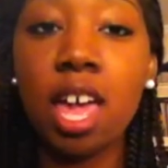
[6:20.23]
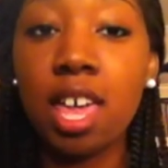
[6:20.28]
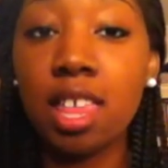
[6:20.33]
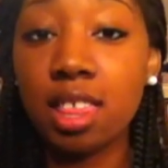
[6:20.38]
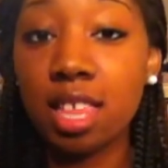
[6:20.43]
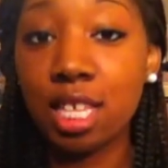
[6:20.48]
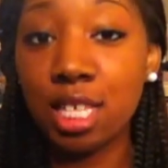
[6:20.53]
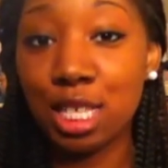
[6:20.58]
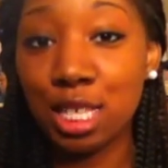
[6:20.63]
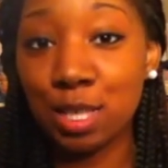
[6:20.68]

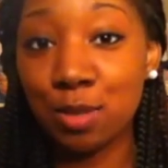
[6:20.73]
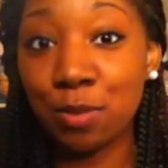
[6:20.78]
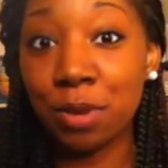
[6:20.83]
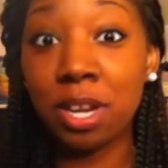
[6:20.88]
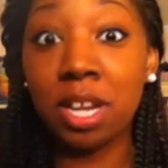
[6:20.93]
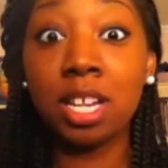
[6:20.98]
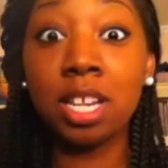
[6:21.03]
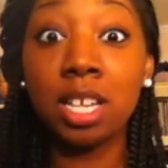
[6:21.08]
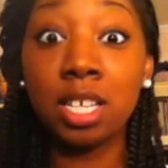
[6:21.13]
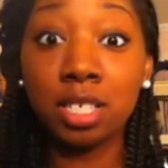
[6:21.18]
And this is
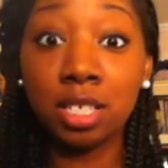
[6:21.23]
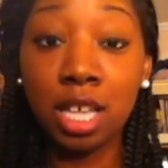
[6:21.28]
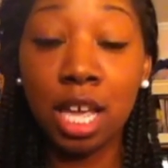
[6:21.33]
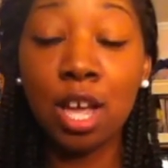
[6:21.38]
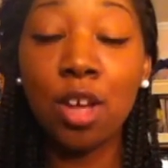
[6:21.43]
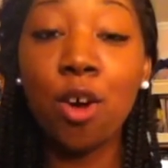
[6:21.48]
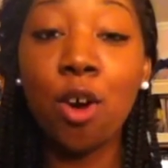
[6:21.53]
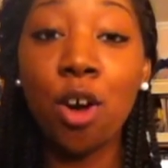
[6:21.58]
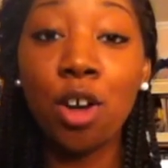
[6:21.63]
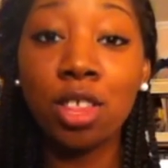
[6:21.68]
what it looks
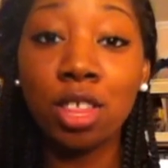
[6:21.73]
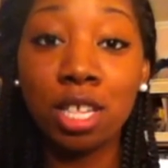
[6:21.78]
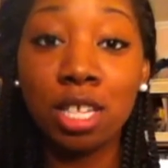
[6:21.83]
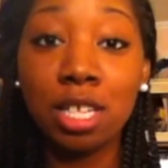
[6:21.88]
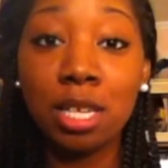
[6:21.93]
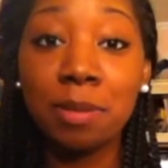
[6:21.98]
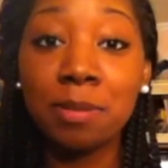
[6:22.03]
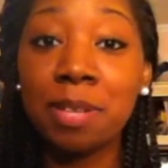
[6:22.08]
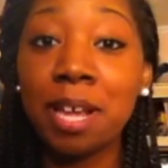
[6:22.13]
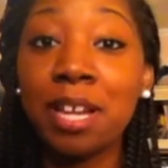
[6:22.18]
like on the
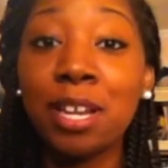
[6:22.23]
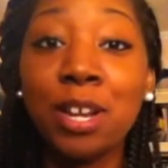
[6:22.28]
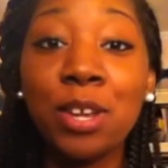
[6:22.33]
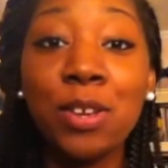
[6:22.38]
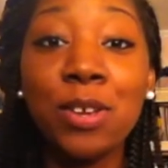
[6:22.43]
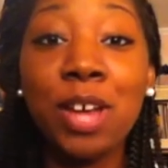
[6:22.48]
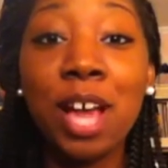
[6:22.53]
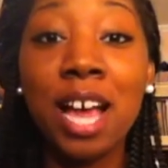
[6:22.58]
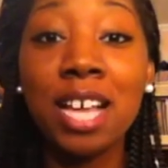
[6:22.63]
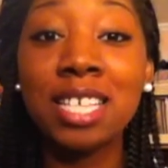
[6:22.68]
lips. I know
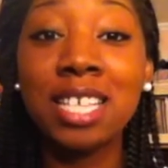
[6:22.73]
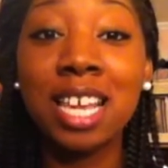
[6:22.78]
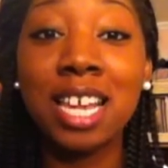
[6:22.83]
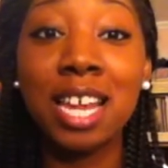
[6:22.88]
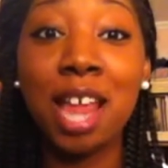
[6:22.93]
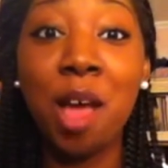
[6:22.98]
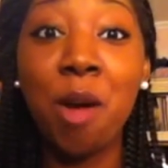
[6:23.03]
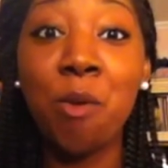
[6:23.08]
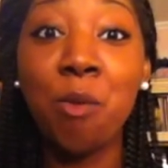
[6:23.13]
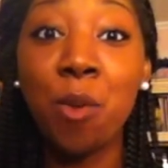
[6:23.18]
you guys
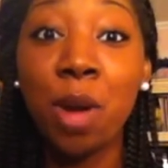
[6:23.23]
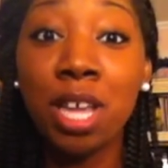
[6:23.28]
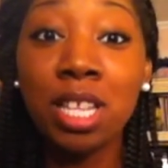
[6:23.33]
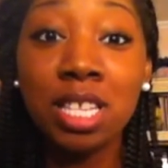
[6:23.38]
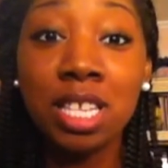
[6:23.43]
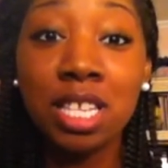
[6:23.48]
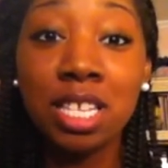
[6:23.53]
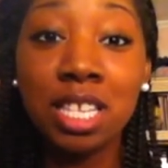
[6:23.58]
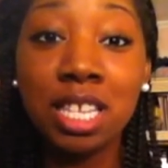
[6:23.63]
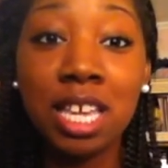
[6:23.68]
cannot
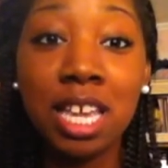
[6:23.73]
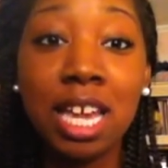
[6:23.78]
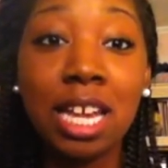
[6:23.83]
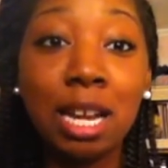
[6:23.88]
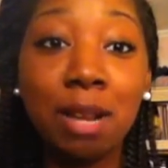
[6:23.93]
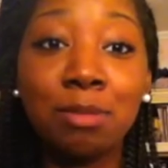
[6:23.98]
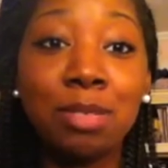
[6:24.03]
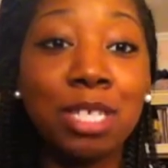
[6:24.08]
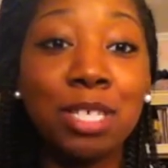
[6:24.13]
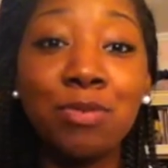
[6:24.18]
wait to see,
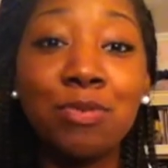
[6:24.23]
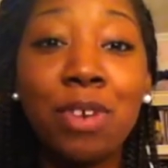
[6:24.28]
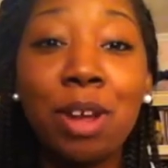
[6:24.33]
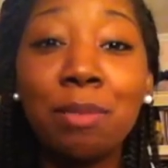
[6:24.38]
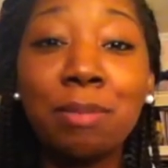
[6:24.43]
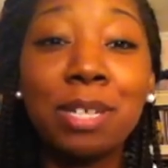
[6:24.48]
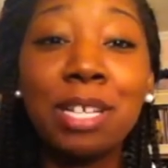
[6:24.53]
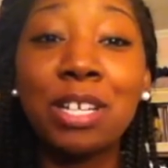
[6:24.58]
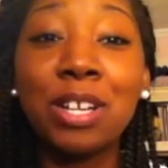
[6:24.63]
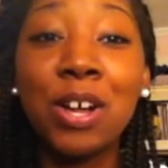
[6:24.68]
and I'm just
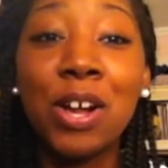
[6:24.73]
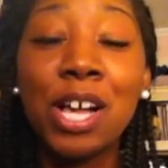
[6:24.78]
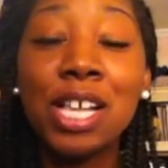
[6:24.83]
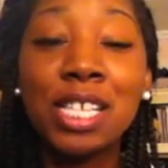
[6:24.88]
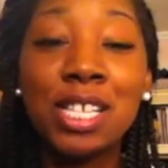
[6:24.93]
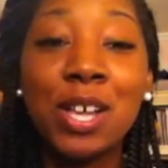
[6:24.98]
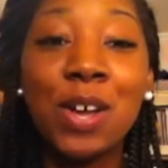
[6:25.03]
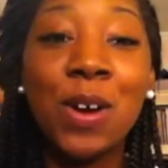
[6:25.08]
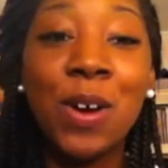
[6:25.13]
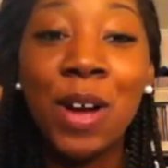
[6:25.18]
rambling on,
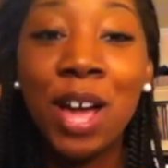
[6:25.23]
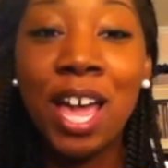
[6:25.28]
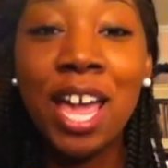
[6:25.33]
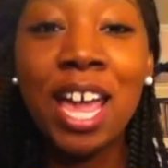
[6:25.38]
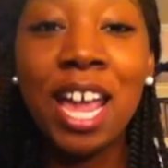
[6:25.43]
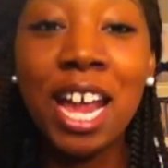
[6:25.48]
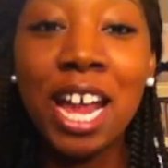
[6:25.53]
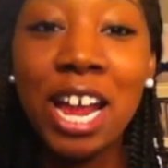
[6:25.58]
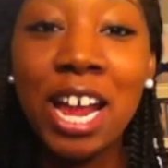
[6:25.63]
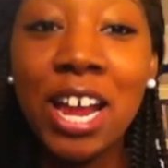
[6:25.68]
so
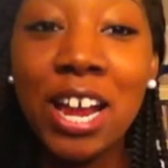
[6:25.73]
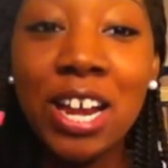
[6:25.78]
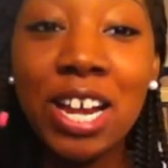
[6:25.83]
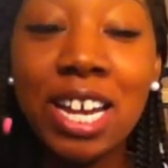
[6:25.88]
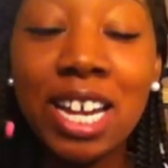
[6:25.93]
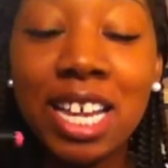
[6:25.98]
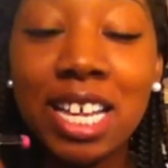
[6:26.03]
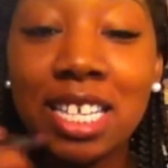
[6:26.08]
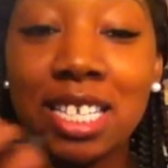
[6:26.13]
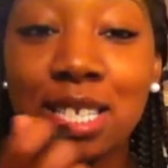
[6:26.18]
here
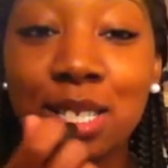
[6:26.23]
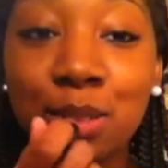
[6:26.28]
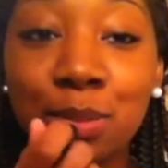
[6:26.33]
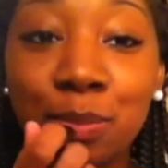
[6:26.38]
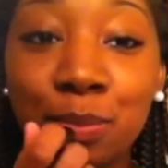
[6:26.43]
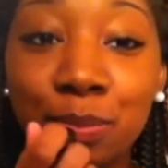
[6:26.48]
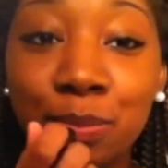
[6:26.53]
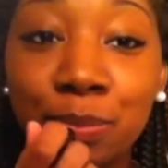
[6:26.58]
it is.